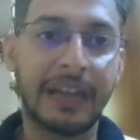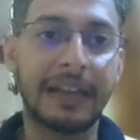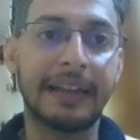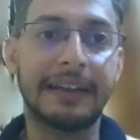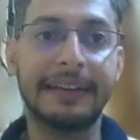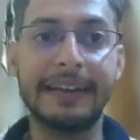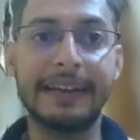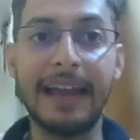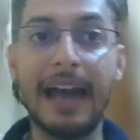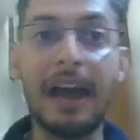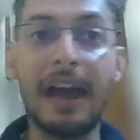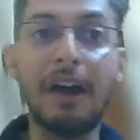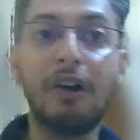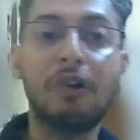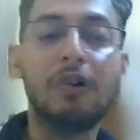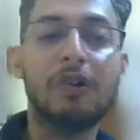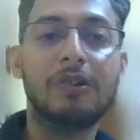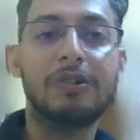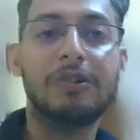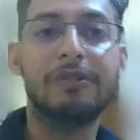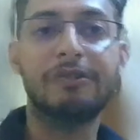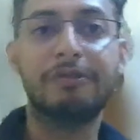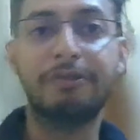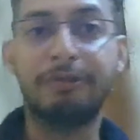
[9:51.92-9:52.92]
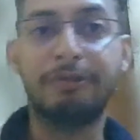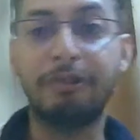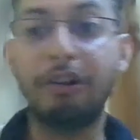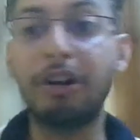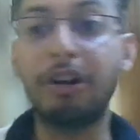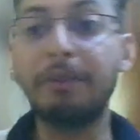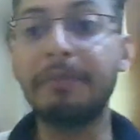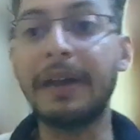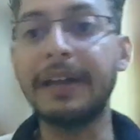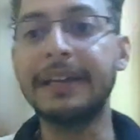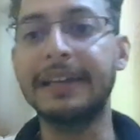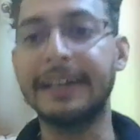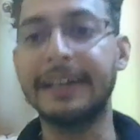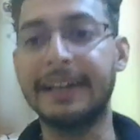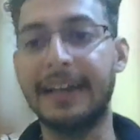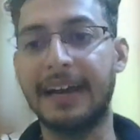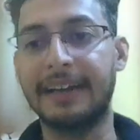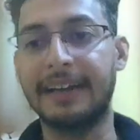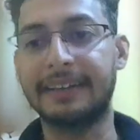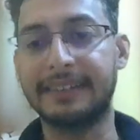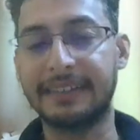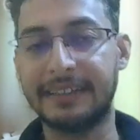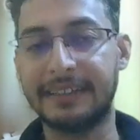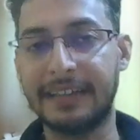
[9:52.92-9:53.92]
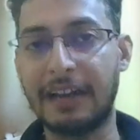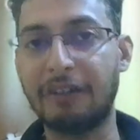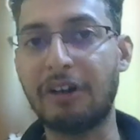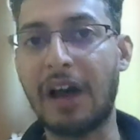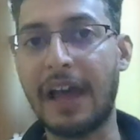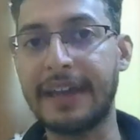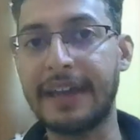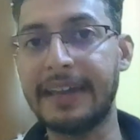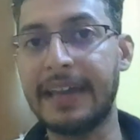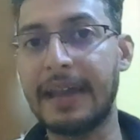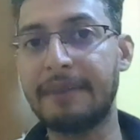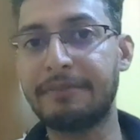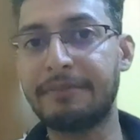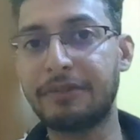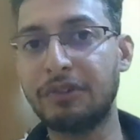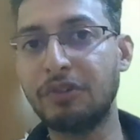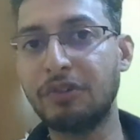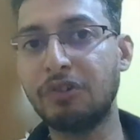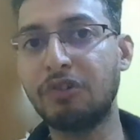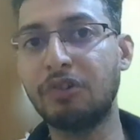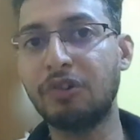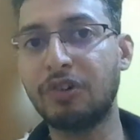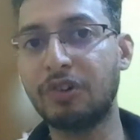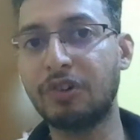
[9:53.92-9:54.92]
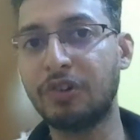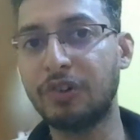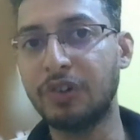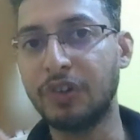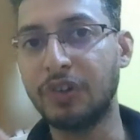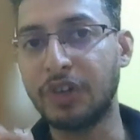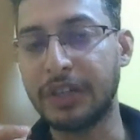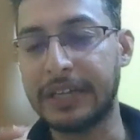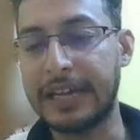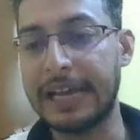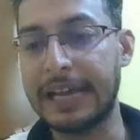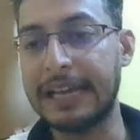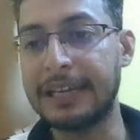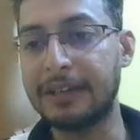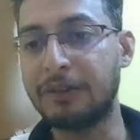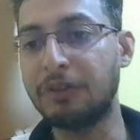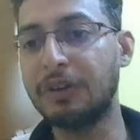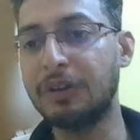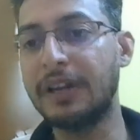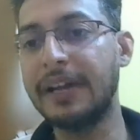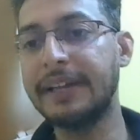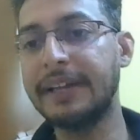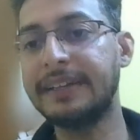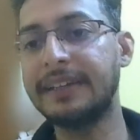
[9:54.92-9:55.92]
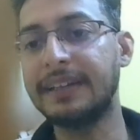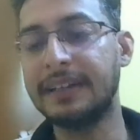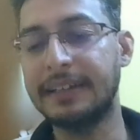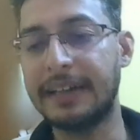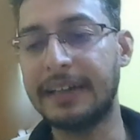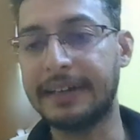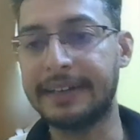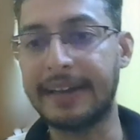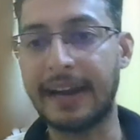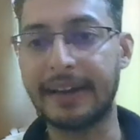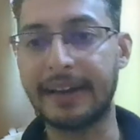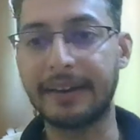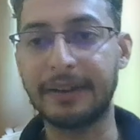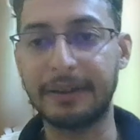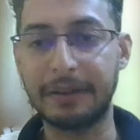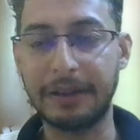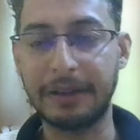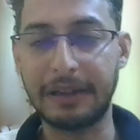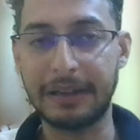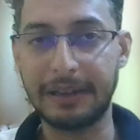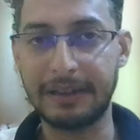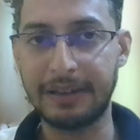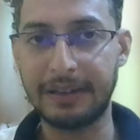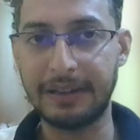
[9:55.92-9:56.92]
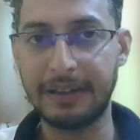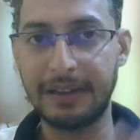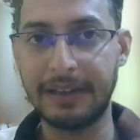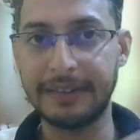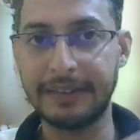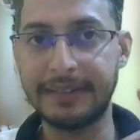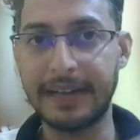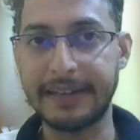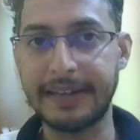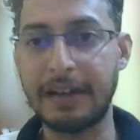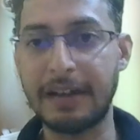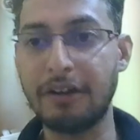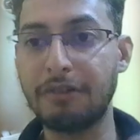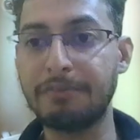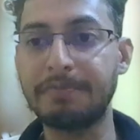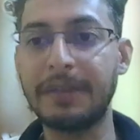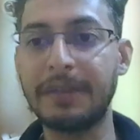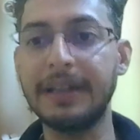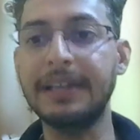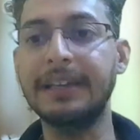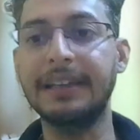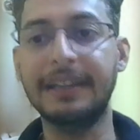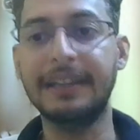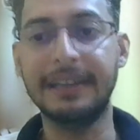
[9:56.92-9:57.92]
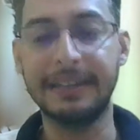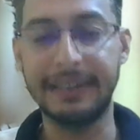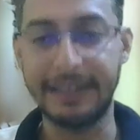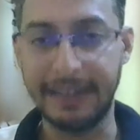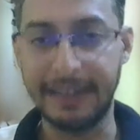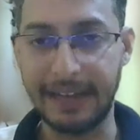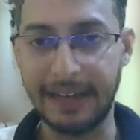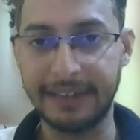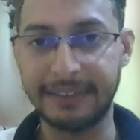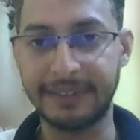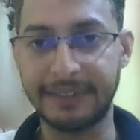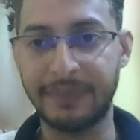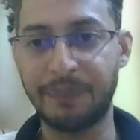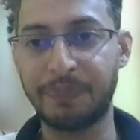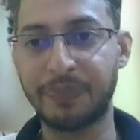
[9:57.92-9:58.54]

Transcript: Now, for my ligand, now I have to calculate the da uh, data of my ligand.